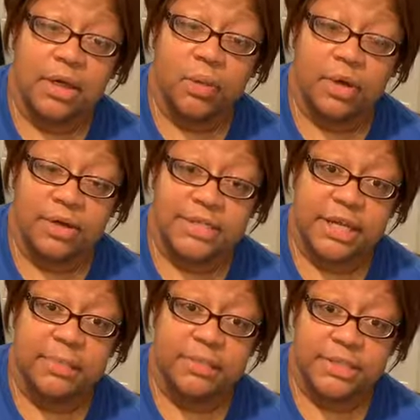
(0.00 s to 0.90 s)
we're going to
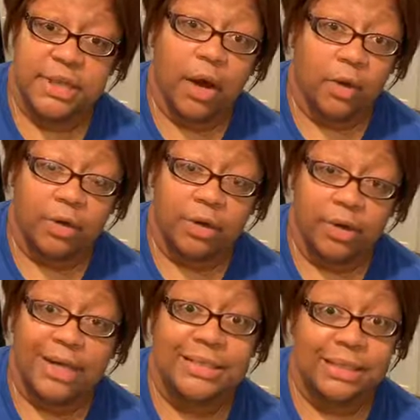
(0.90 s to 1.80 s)
sample this okra
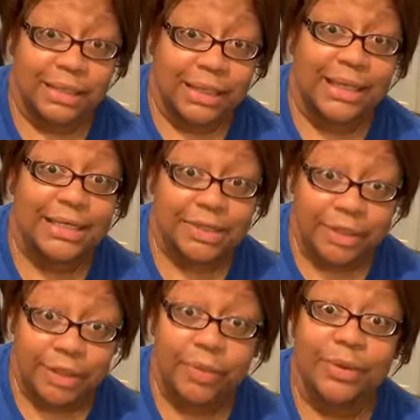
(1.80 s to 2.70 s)
because, honey, it's
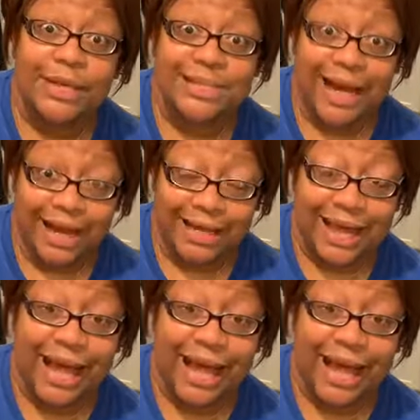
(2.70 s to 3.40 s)
good when it's hot.